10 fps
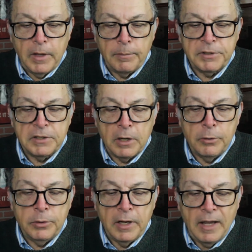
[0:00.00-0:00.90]

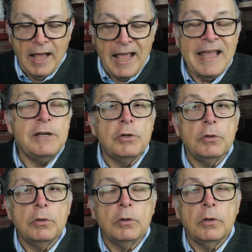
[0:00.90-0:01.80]
episode 8
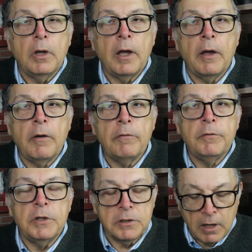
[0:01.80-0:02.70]

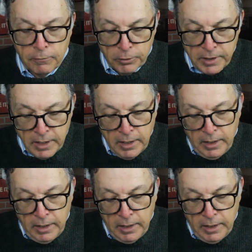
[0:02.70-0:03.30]
of Discovery,